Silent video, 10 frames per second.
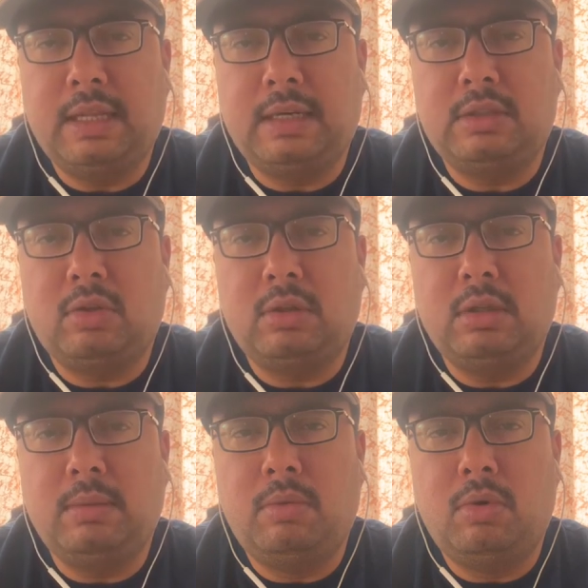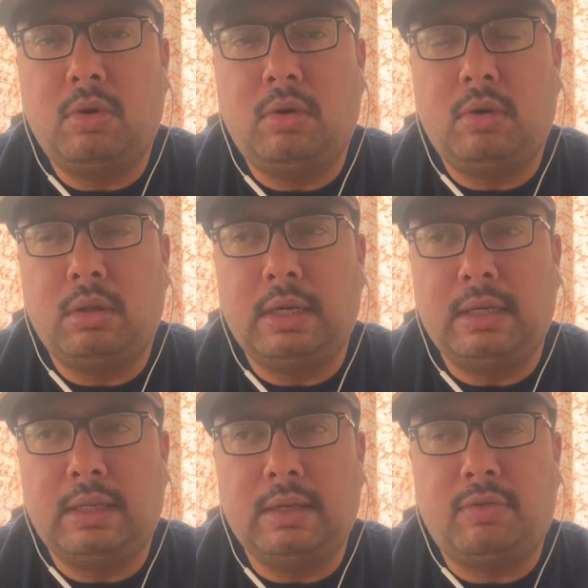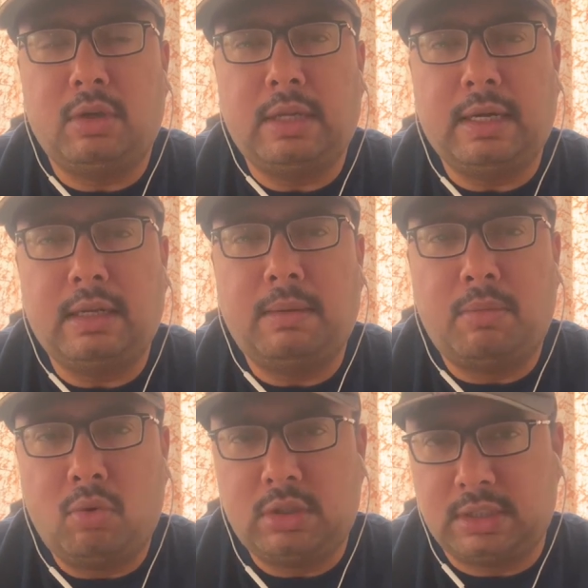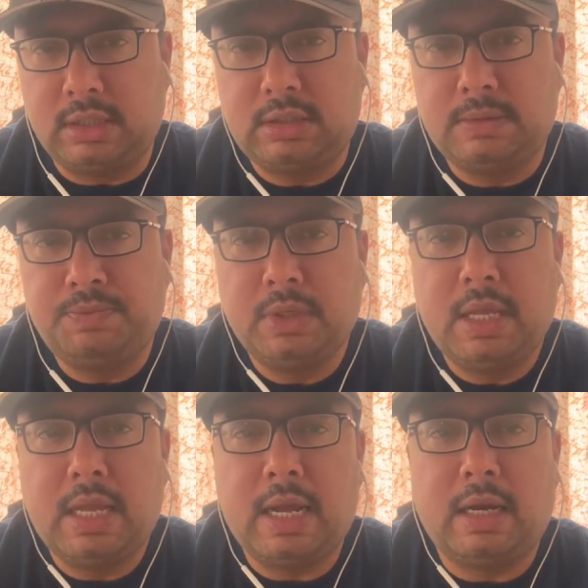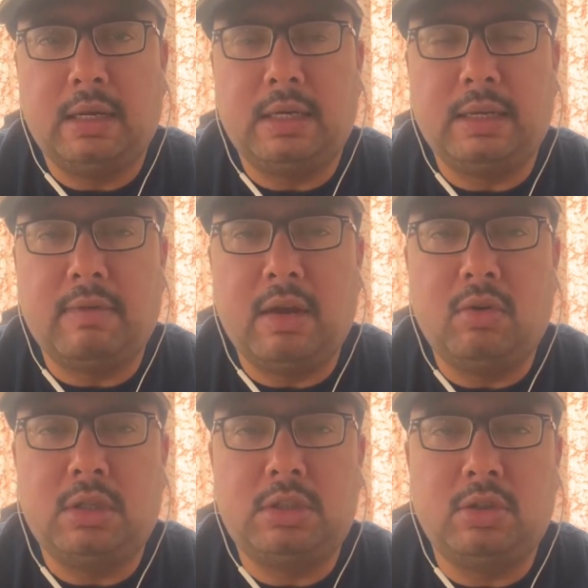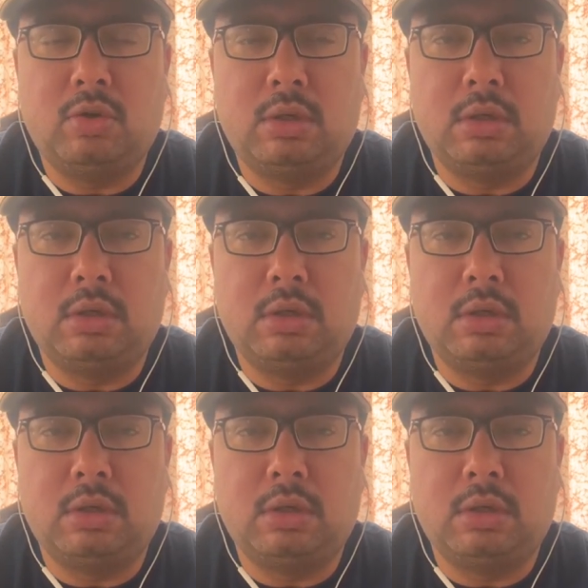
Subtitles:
That is on the board, or for that a board sits and it evaluates your